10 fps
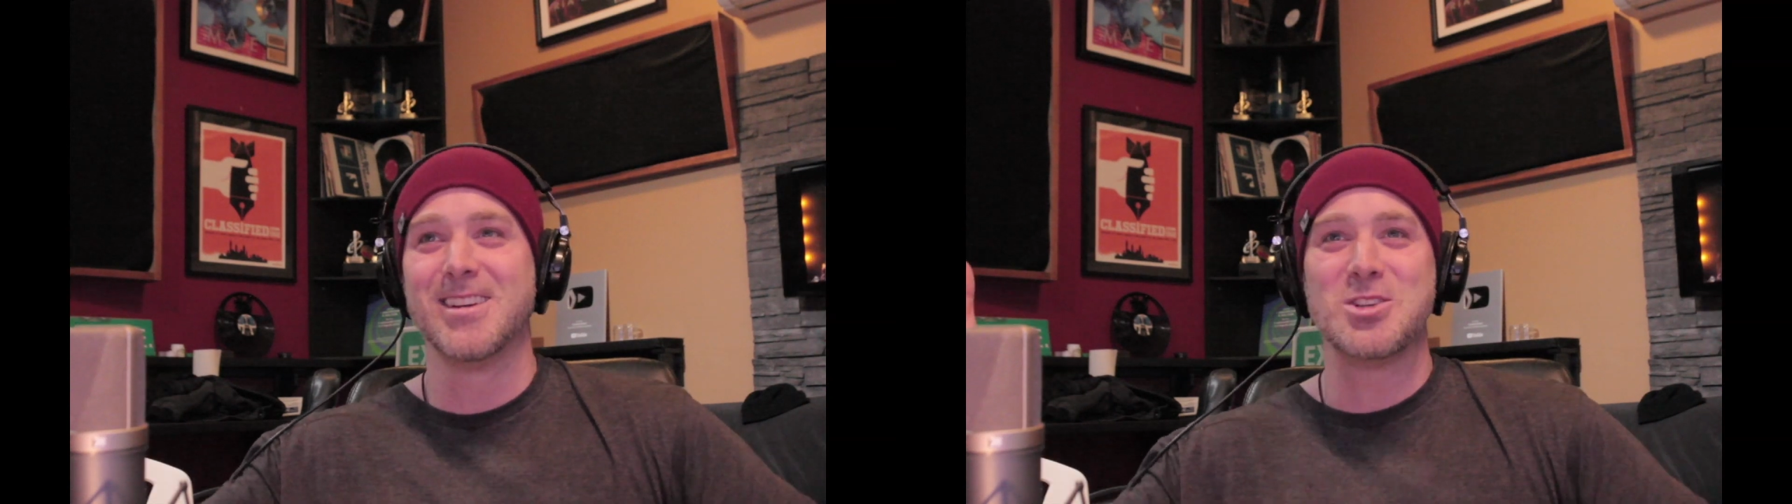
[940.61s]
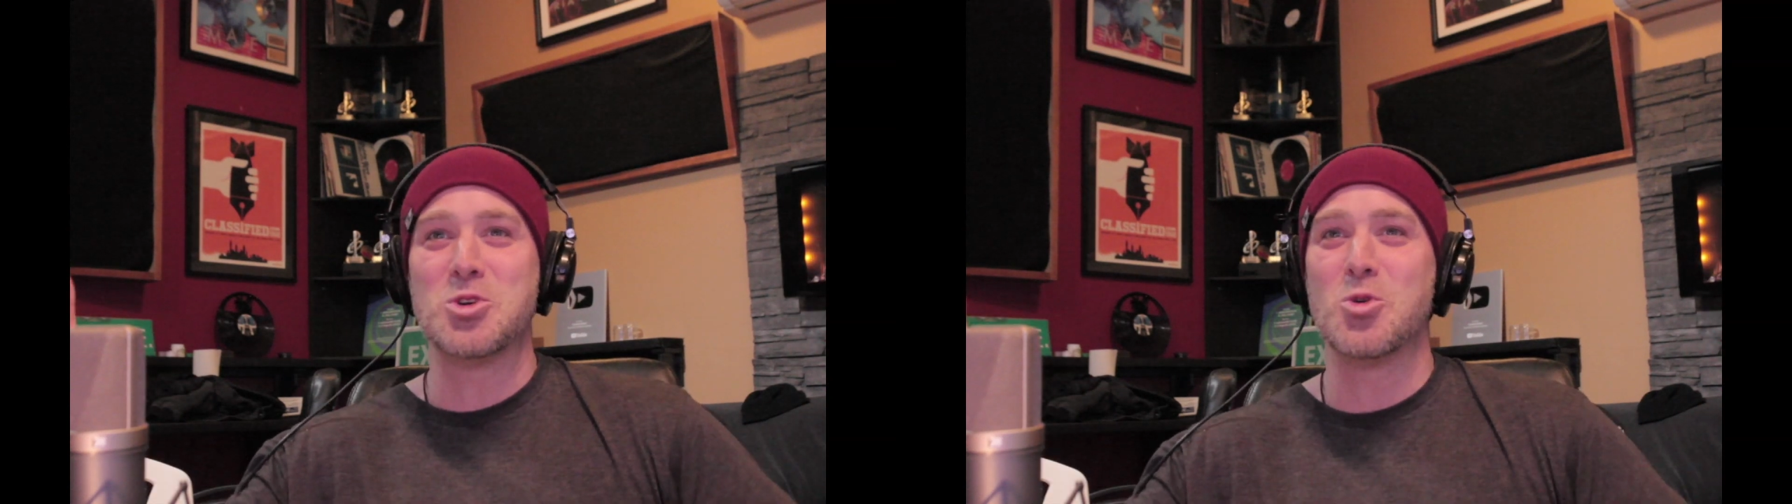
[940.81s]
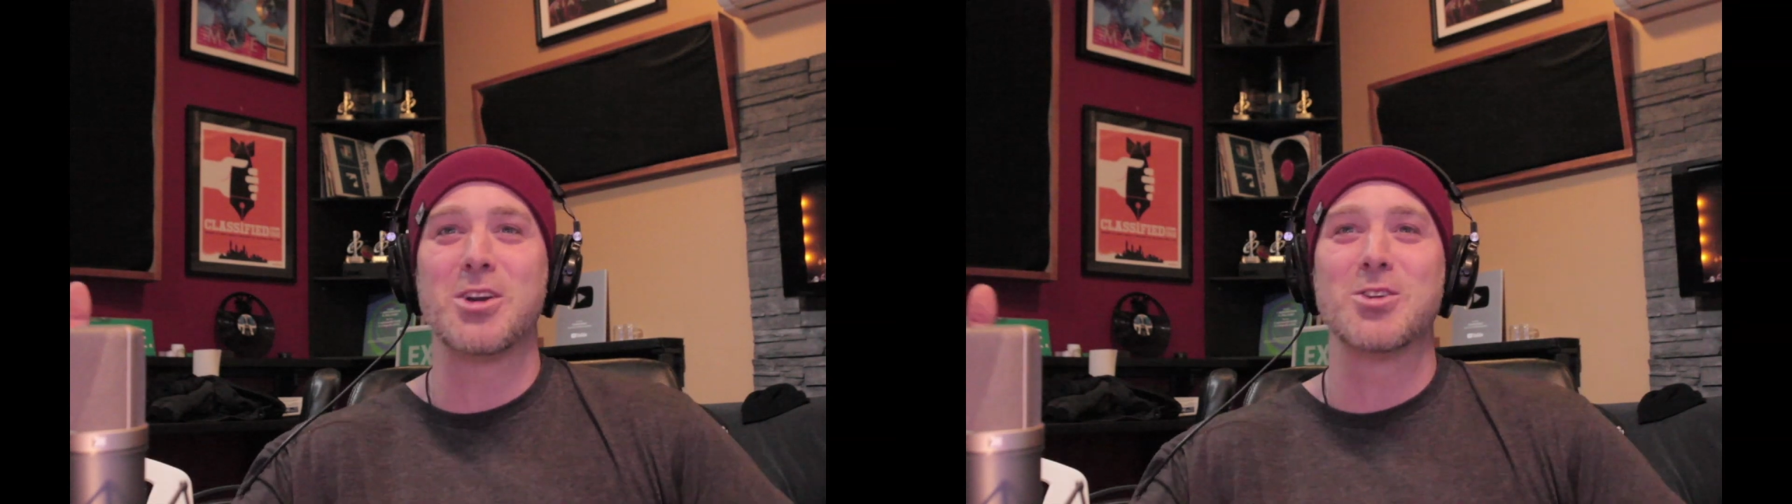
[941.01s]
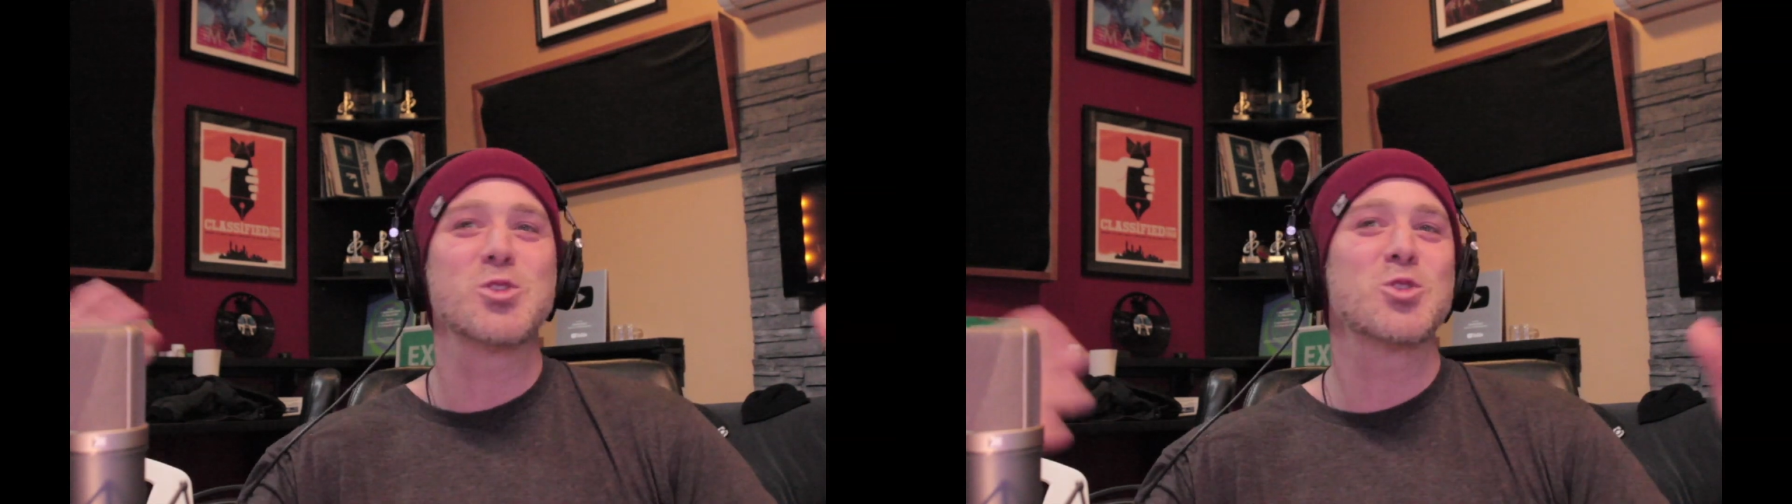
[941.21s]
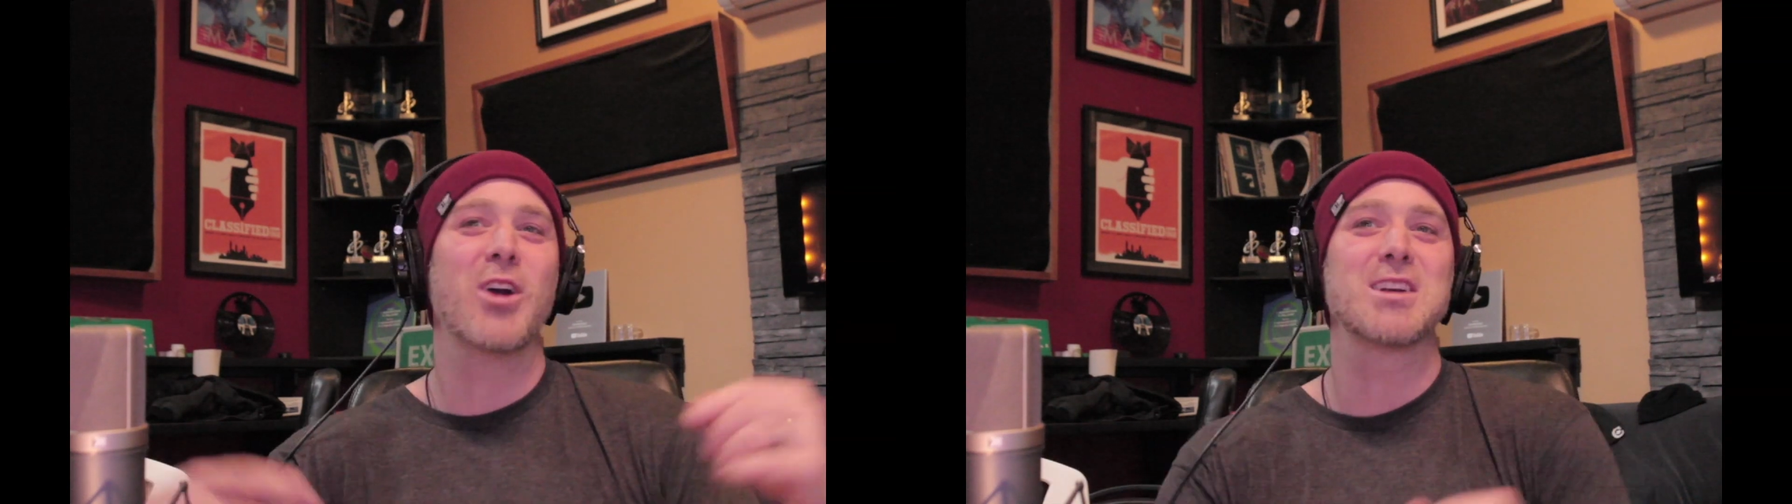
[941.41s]
200
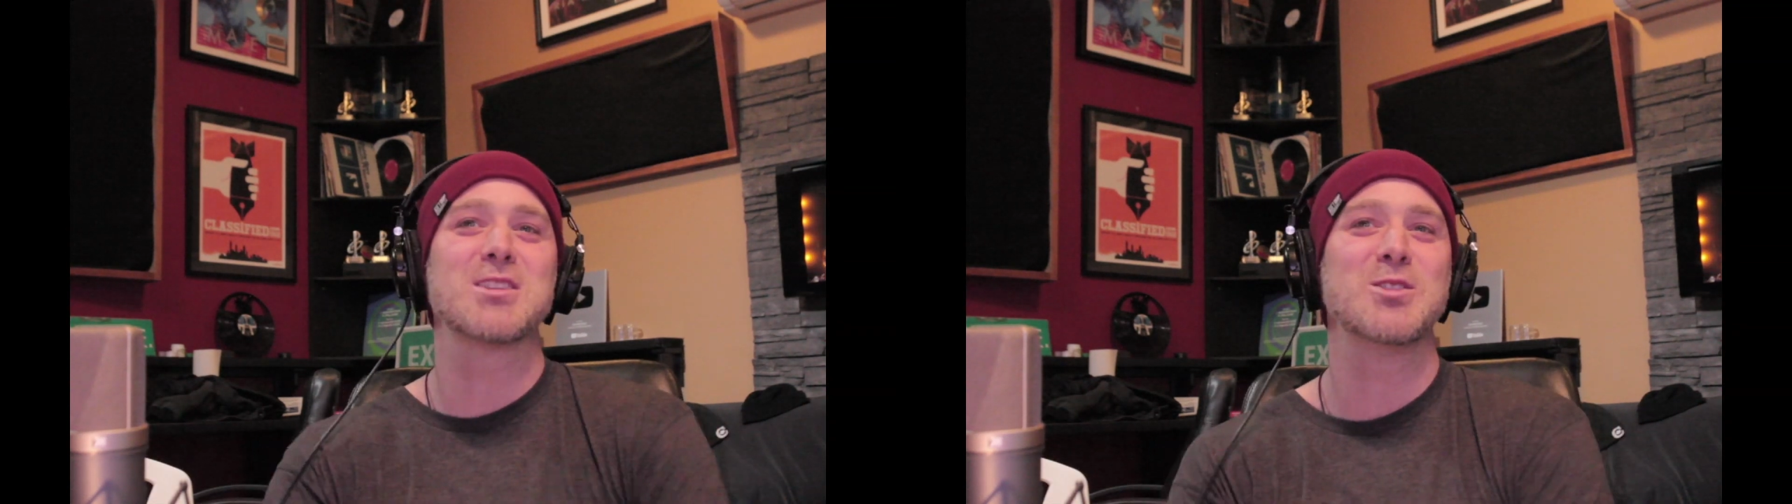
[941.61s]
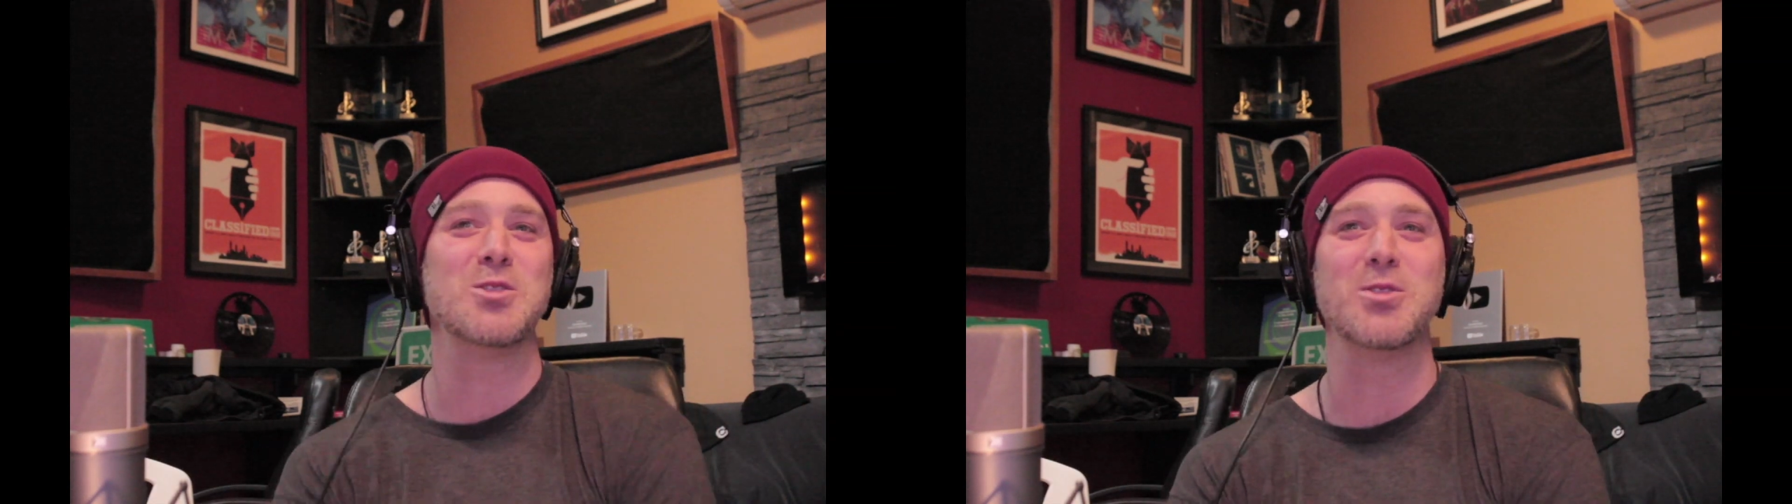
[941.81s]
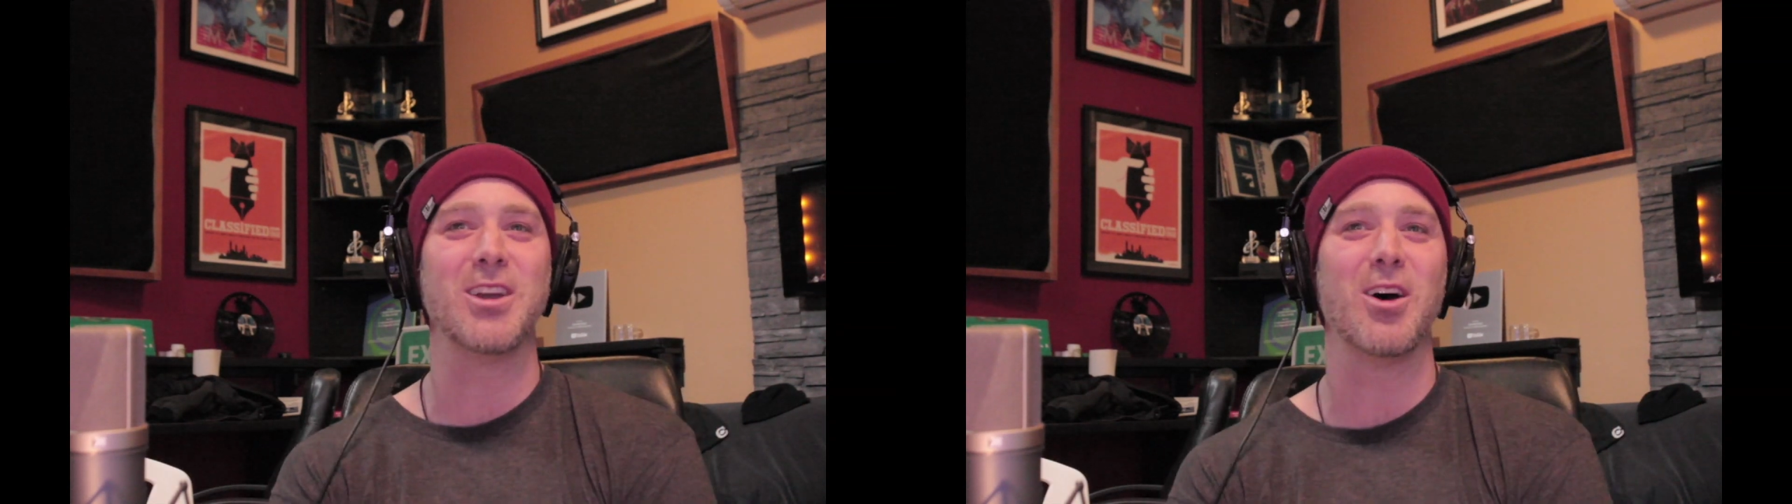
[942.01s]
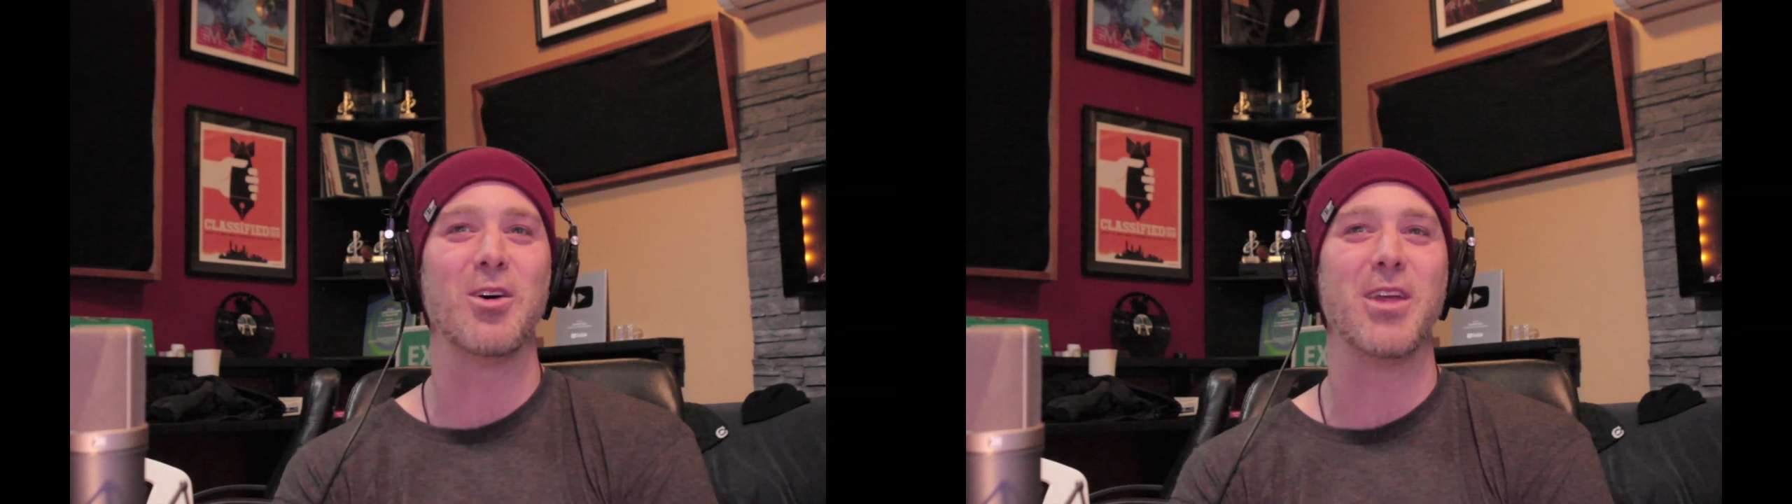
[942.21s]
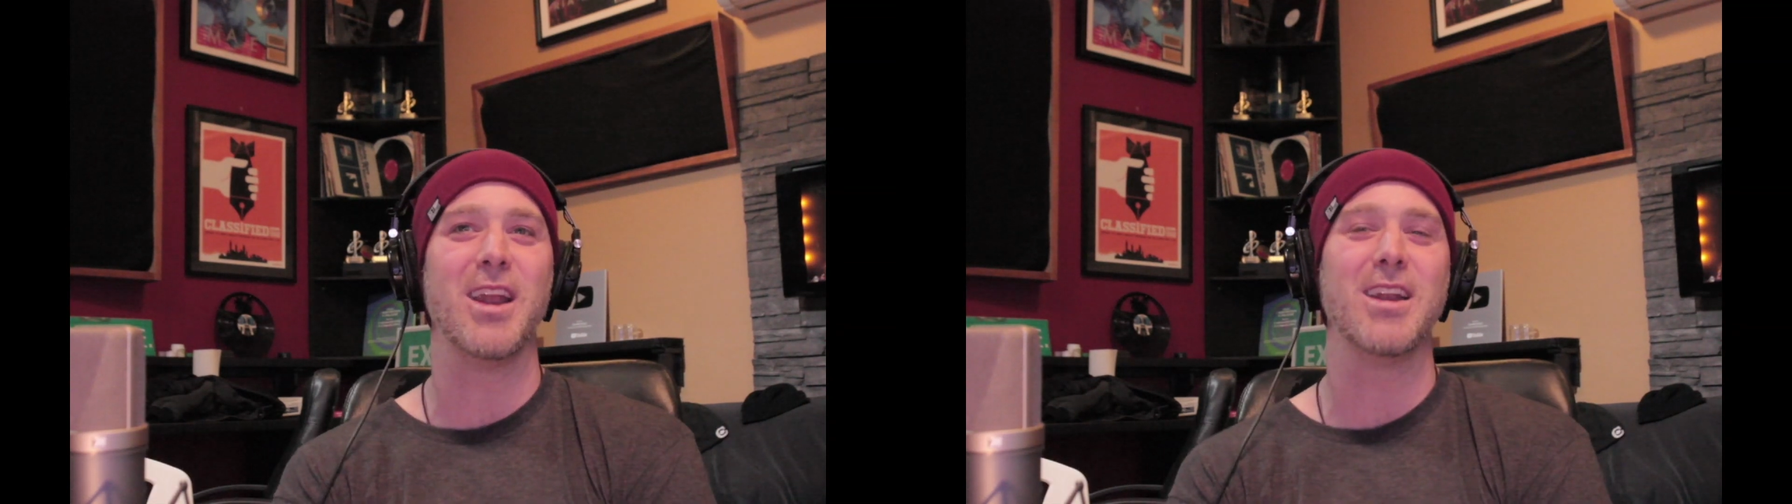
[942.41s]
track studio
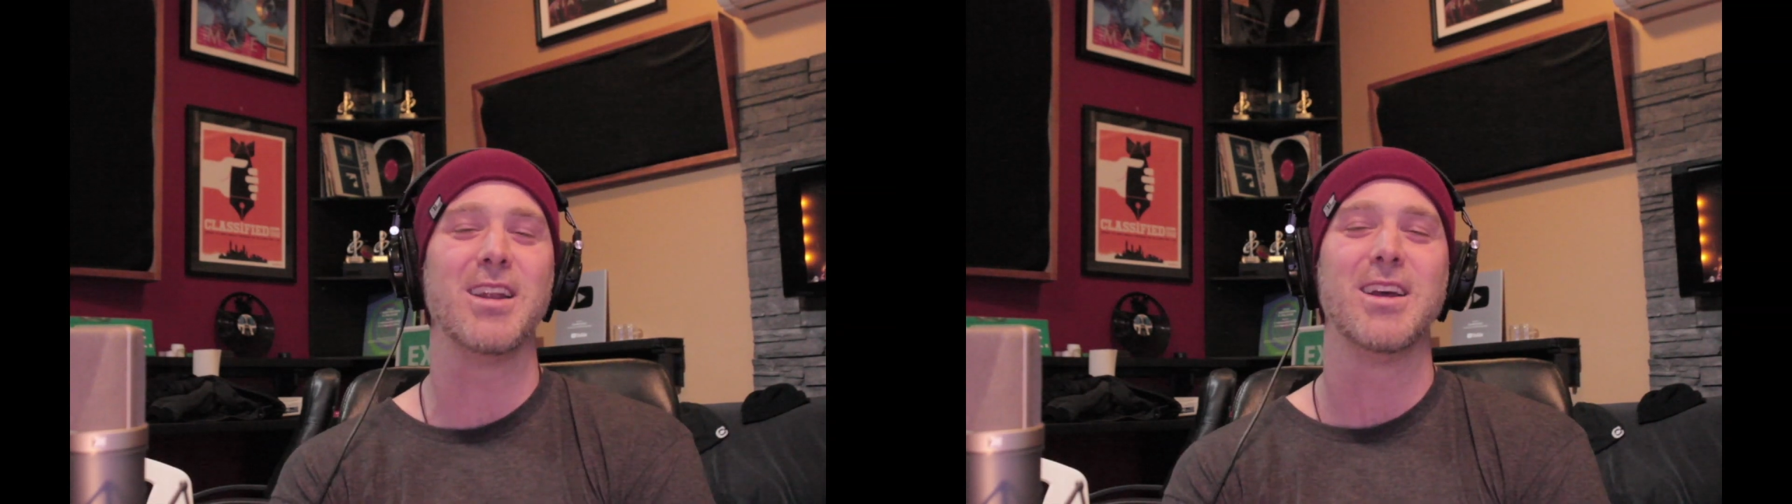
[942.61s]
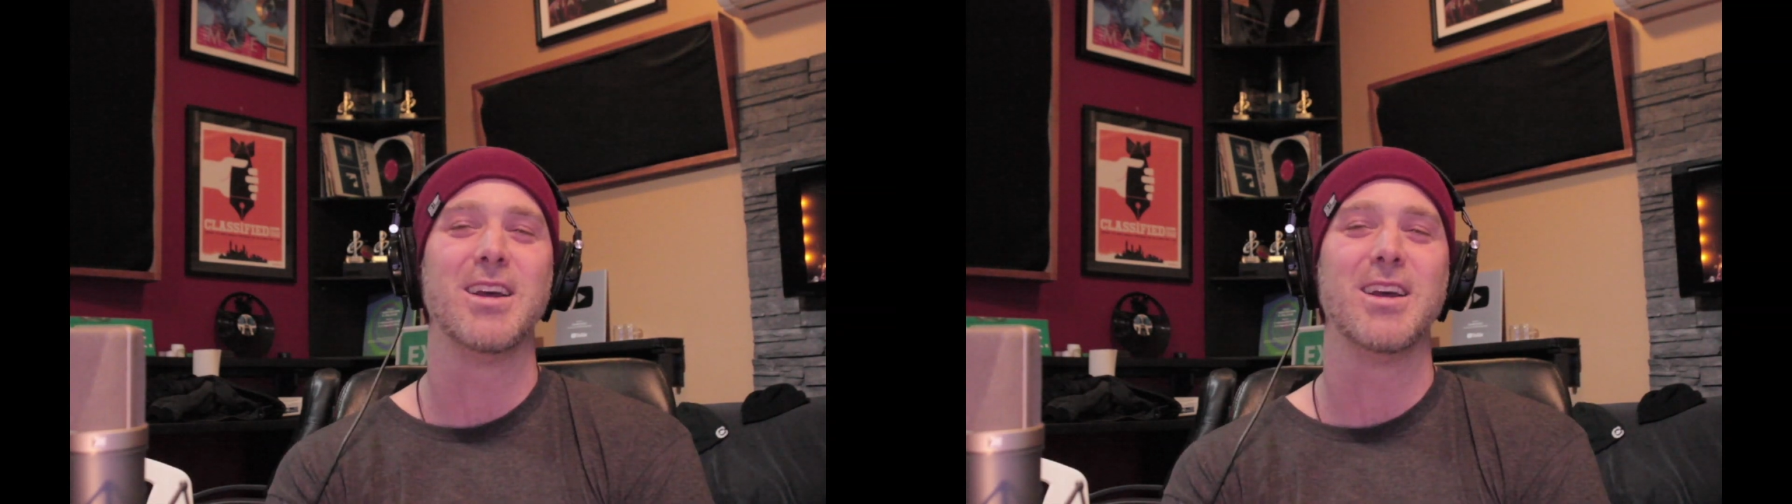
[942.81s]
that